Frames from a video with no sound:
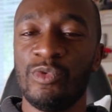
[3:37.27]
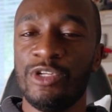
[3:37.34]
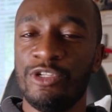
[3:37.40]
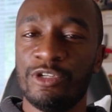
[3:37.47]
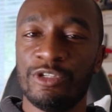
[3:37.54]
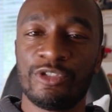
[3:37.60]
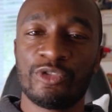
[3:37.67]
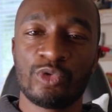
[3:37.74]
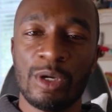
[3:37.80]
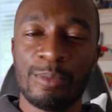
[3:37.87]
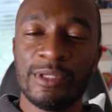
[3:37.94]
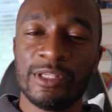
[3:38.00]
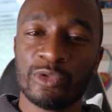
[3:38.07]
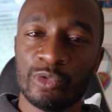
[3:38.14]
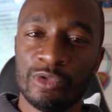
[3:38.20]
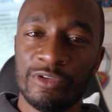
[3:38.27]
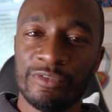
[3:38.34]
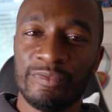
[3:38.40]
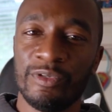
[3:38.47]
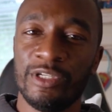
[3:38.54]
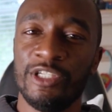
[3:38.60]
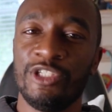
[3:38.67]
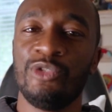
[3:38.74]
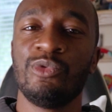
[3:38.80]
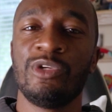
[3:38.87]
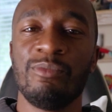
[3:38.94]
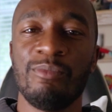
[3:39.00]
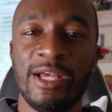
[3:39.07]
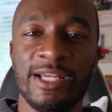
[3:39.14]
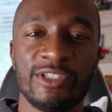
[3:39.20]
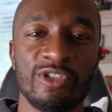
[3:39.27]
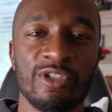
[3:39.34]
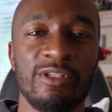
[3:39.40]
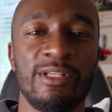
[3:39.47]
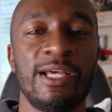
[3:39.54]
when you're scrubbing through your footage, you want to make sure